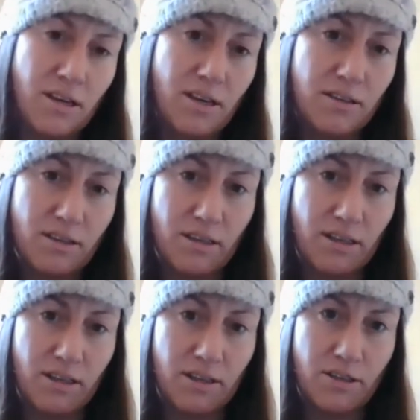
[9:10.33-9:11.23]

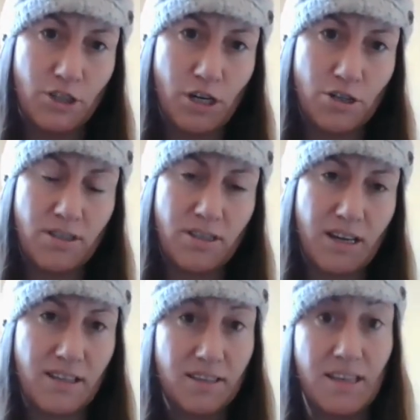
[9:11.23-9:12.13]
easily change the
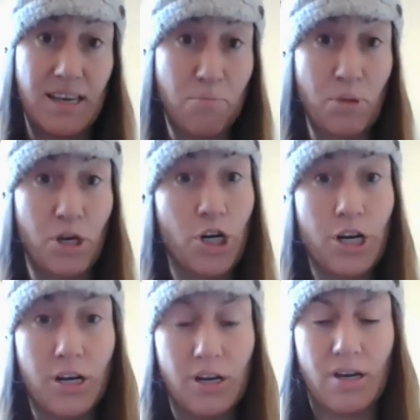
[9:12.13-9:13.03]
size as they get
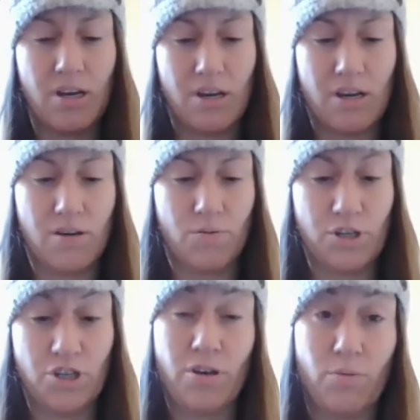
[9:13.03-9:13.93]
bigger,
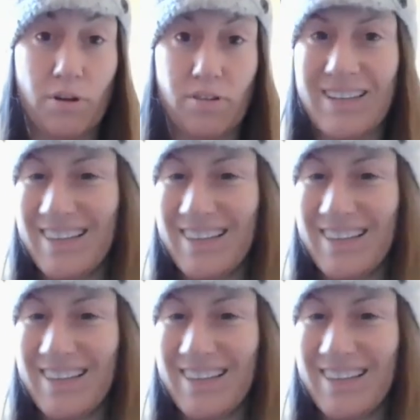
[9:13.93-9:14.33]
which they will.